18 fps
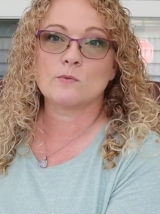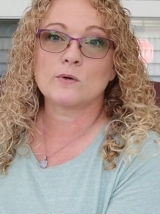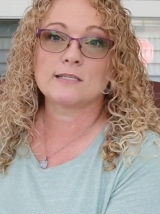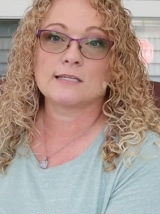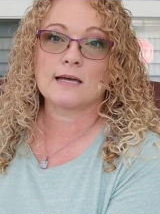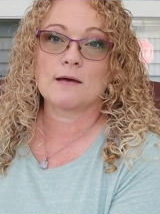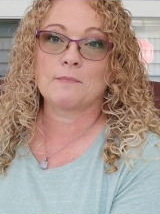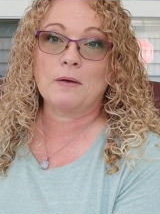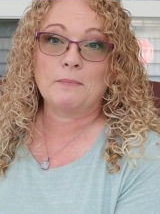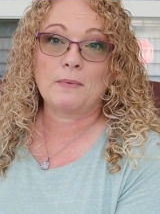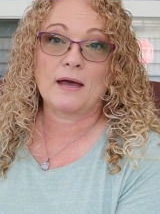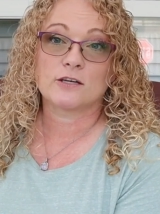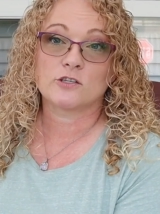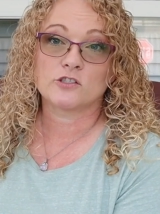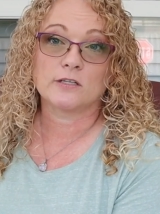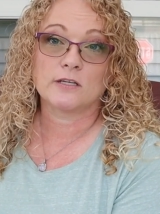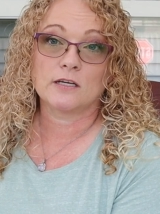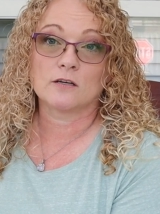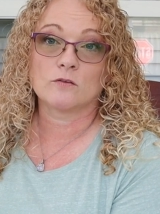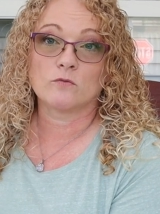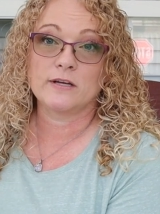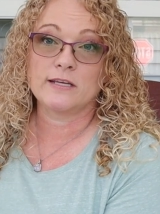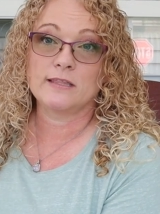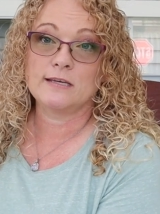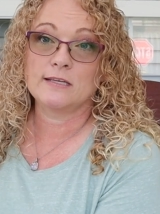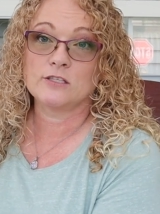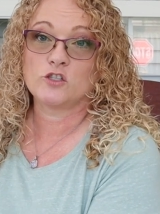one time I'm actually going to
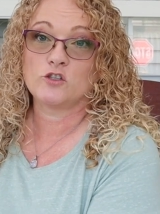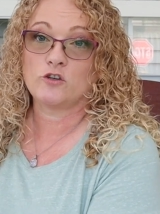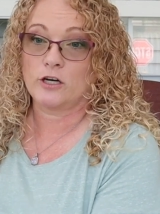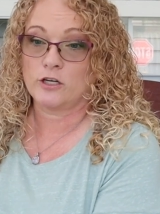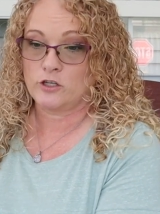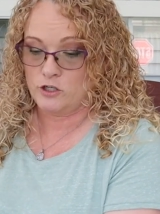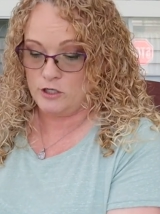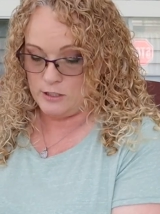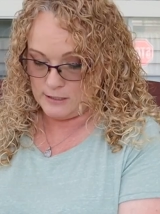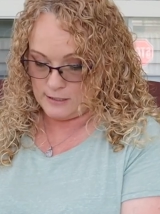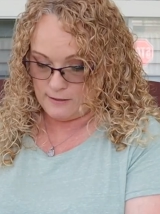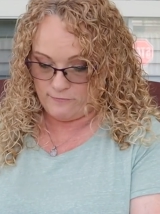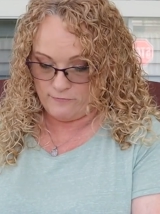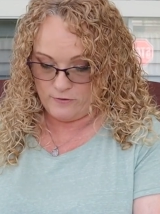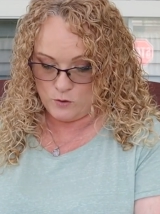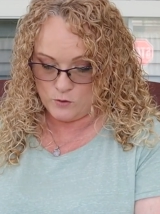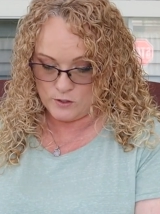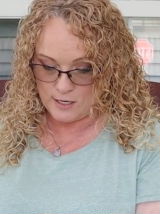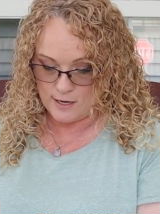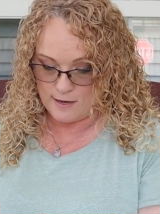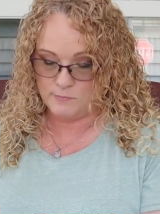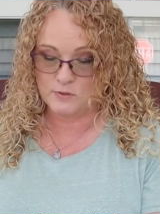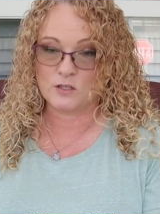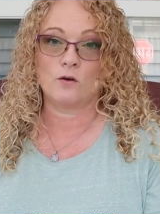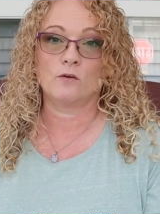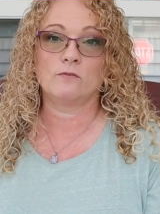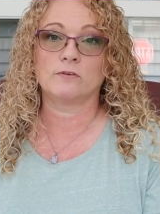read the instructions a few
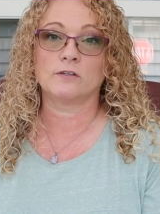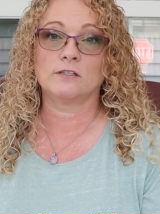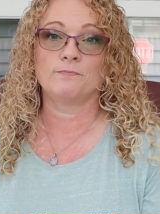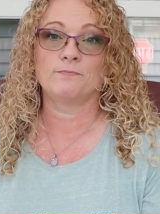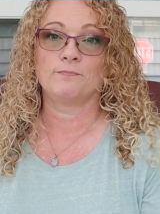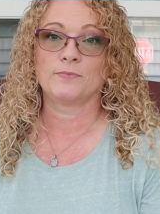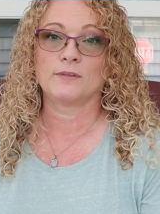times over